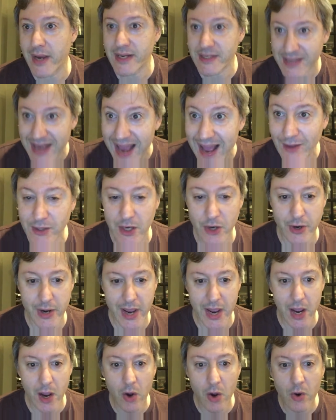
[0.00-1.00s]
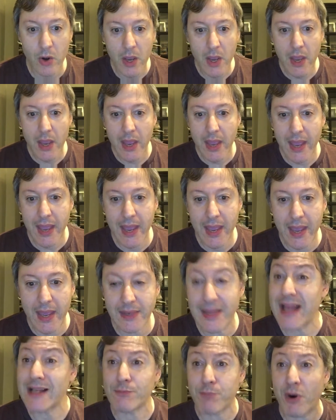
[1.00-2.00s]
It's out there now, and
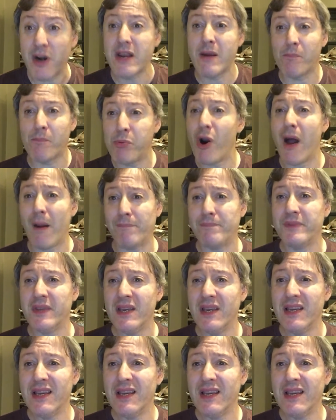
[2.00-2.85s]
that's pretty abrupt.